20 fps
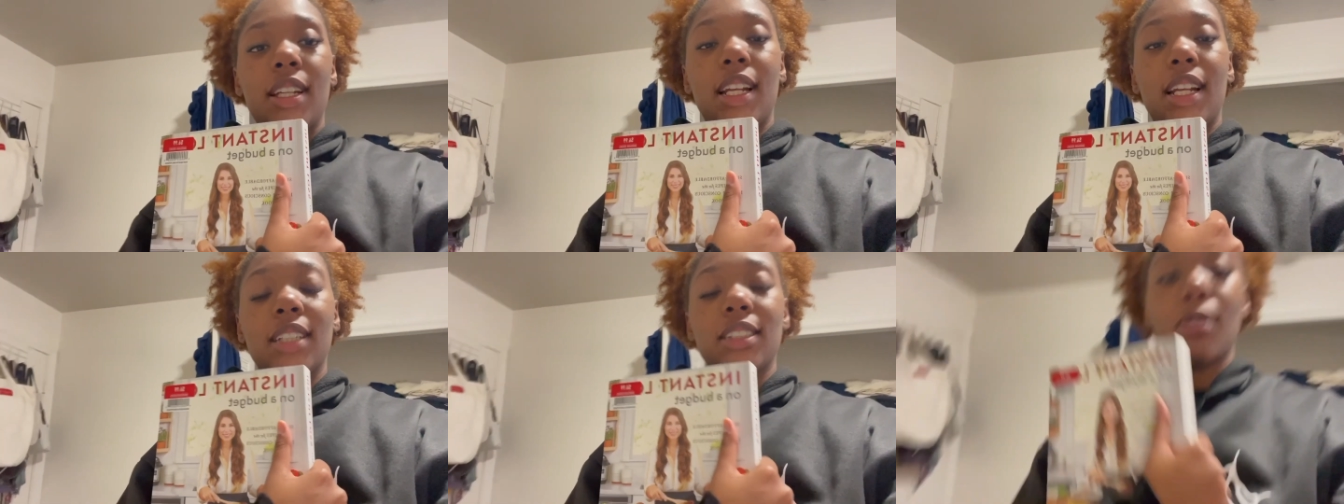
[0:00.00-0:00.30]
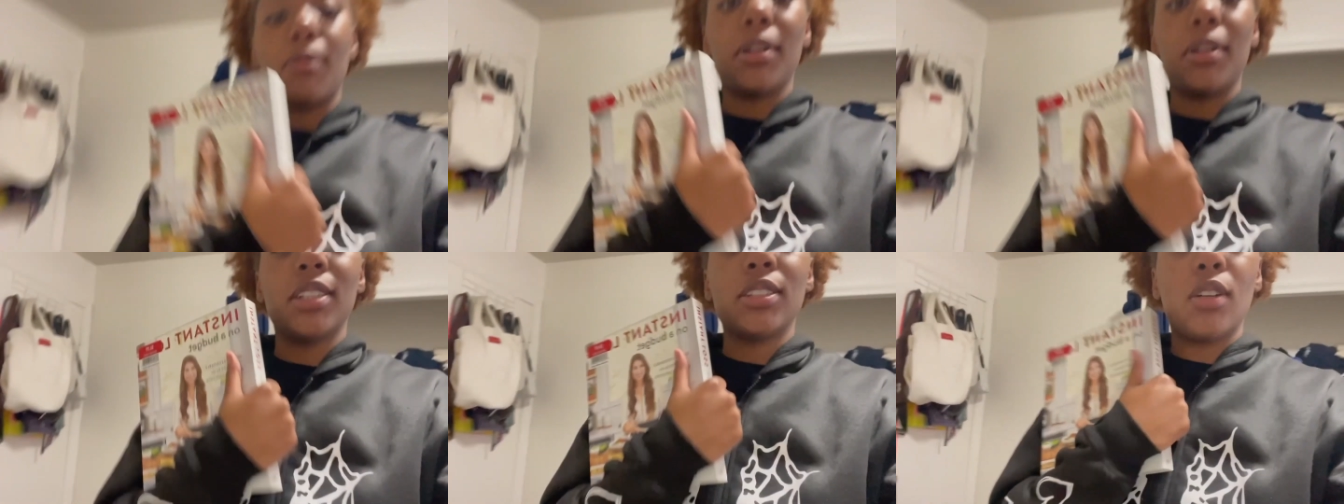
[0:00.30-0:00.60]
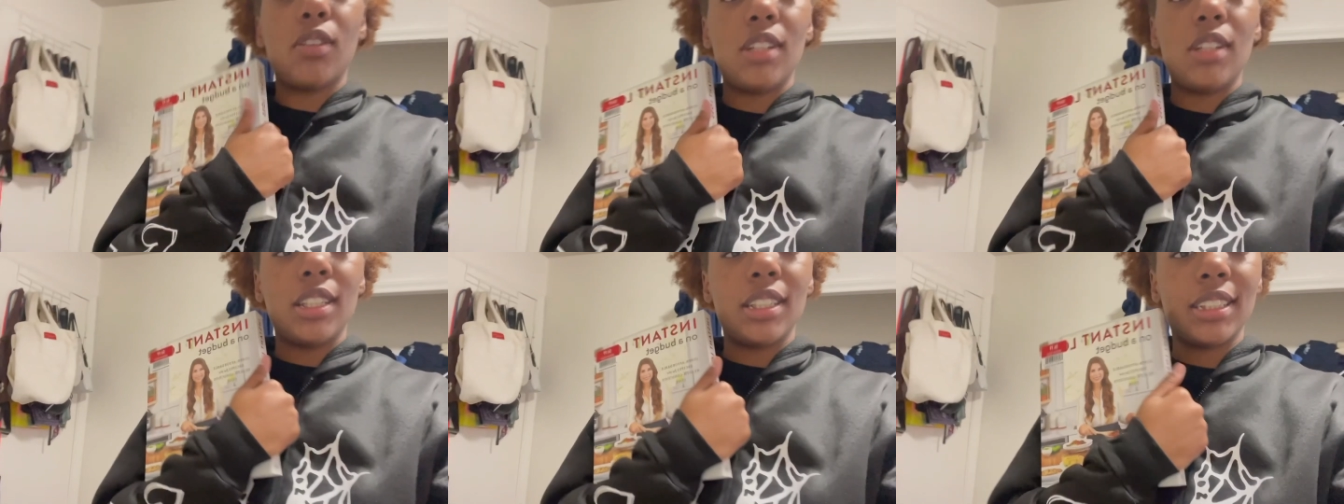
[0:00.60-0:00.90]
That's going to be its
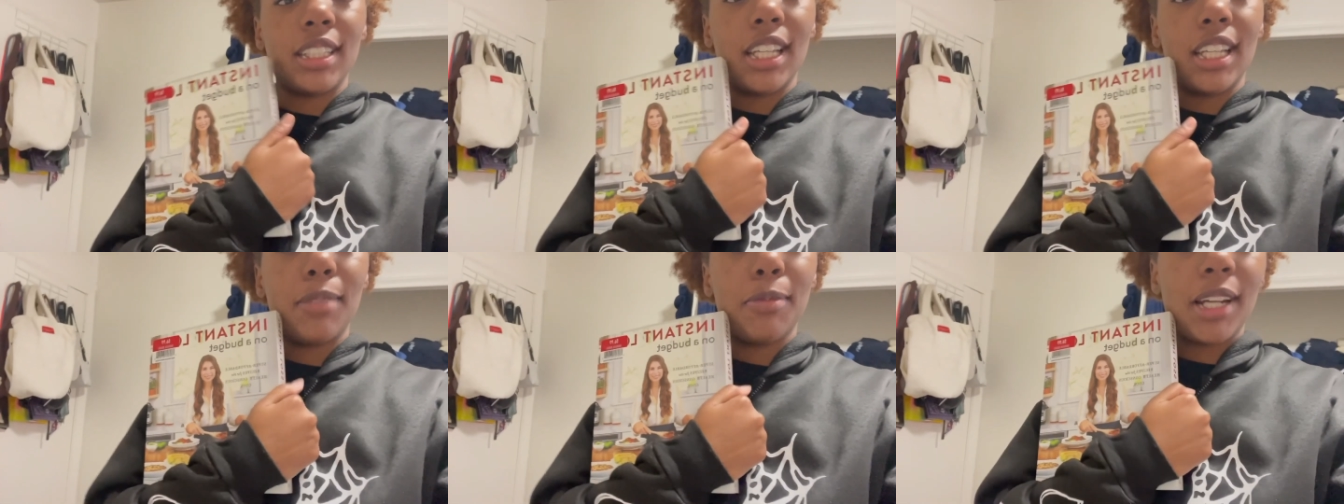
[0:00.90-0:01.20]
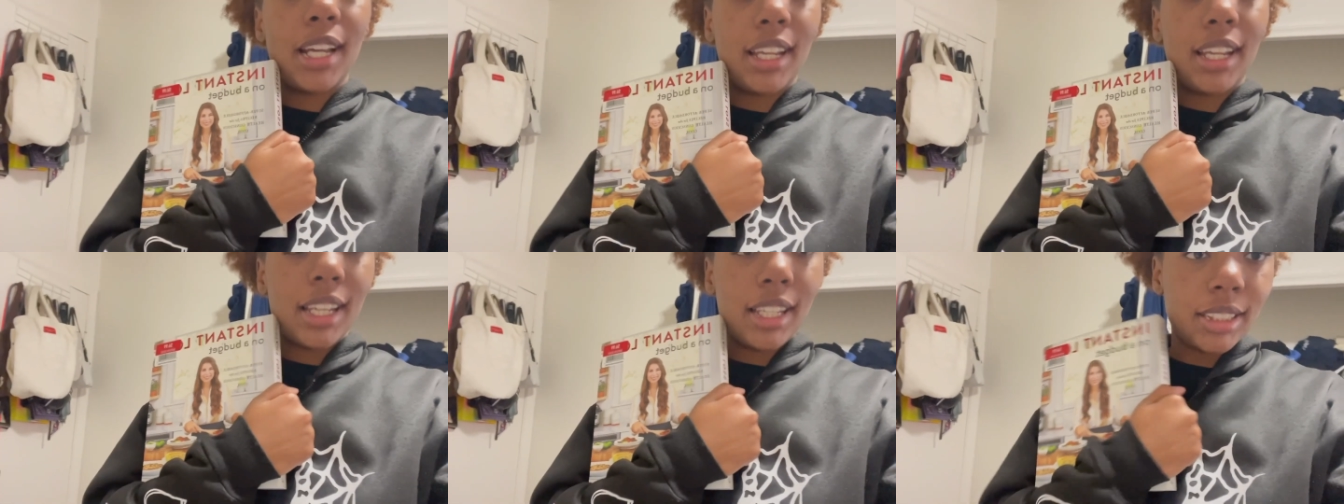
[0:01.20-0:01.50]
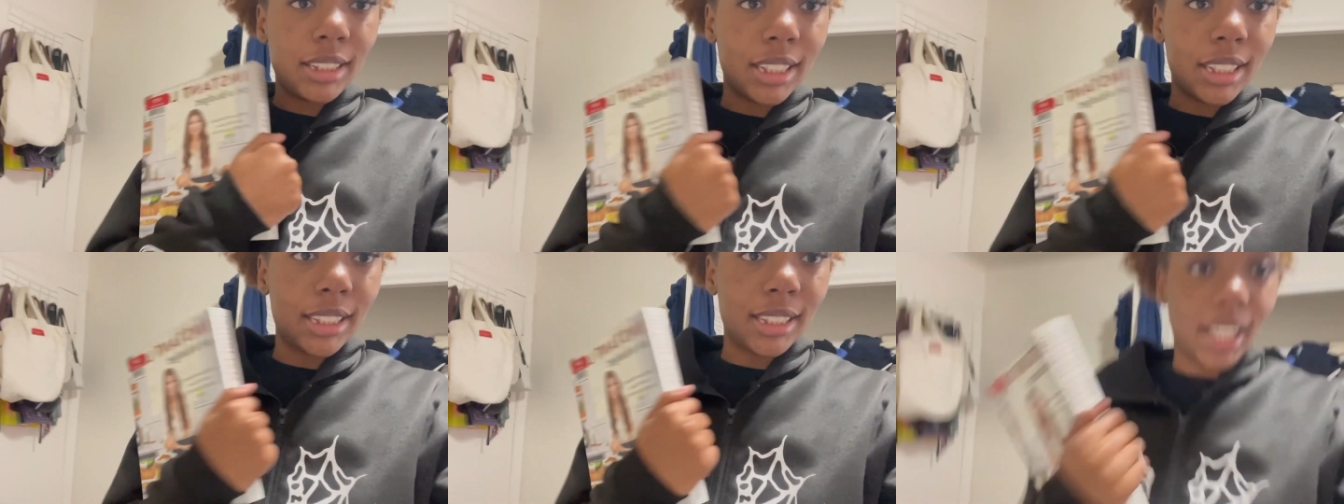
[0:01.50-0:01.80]
own segment, I guess,
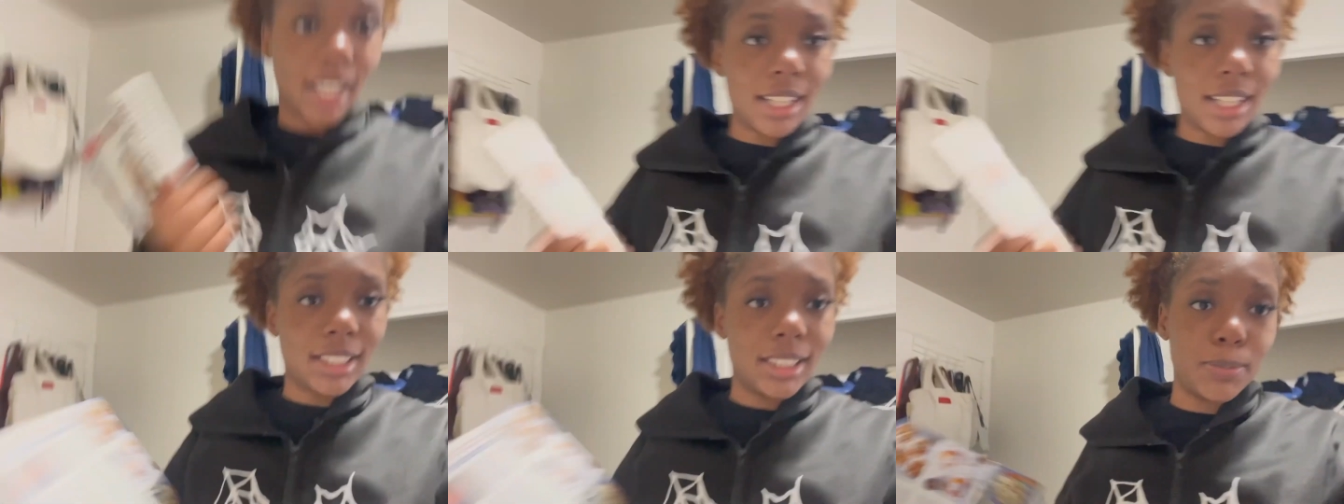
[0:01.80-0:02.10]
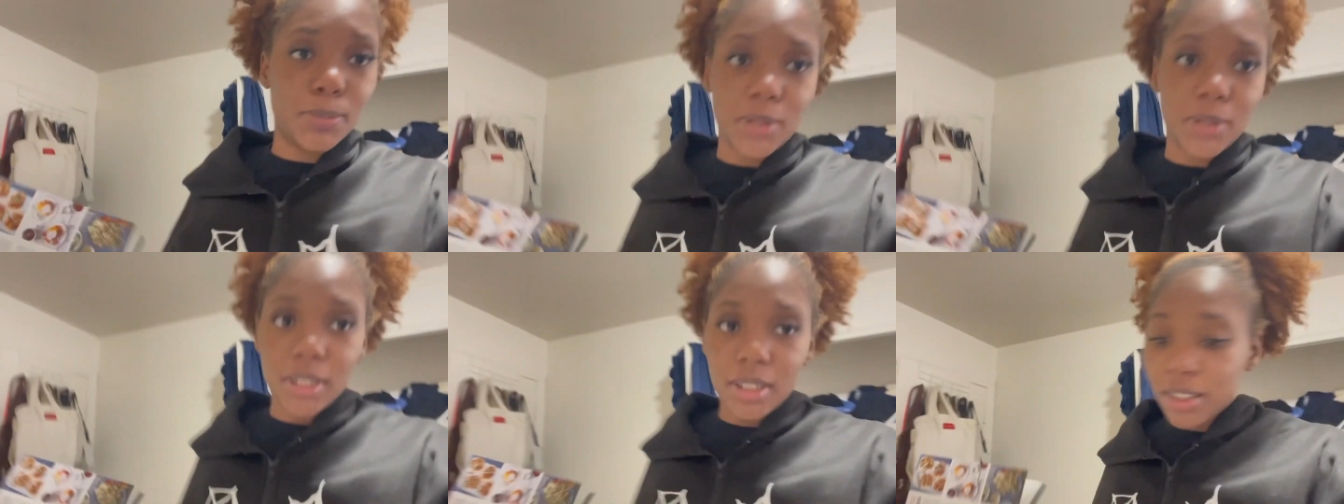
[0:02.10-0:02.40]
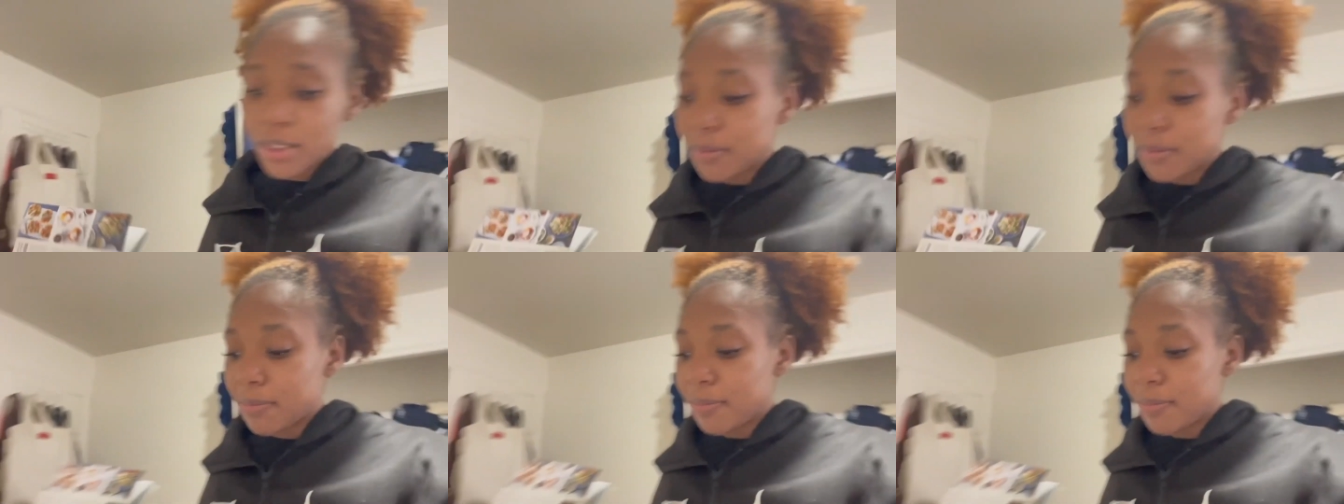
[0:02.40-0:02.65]
since I got this book.